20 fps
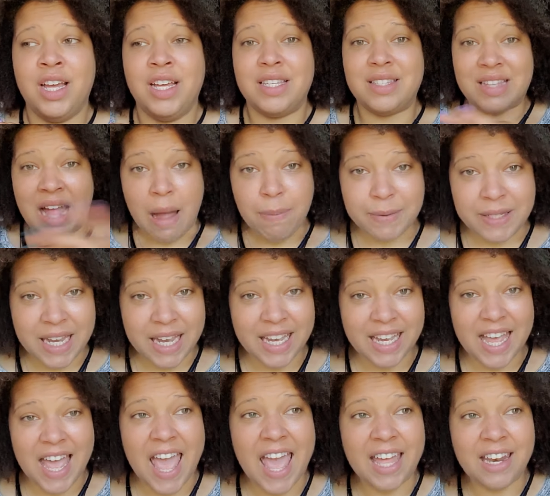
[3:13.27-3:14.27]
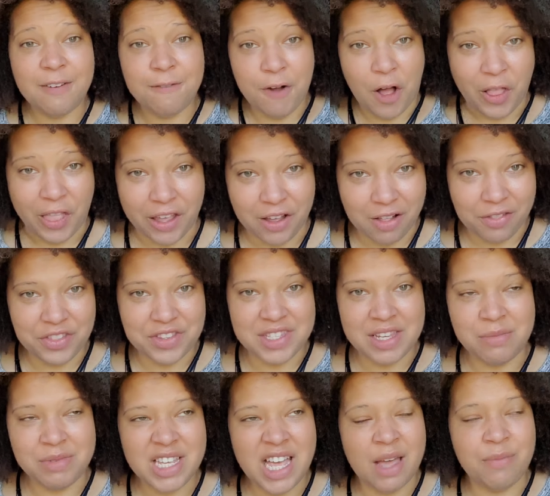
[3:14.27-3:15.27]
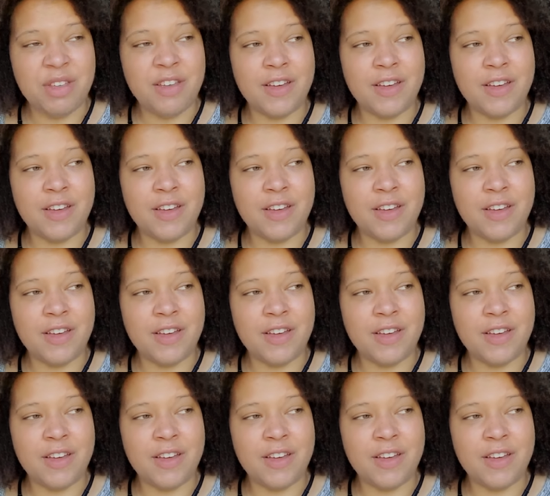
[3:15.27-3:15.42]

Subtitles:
stopped and falling all at the same time.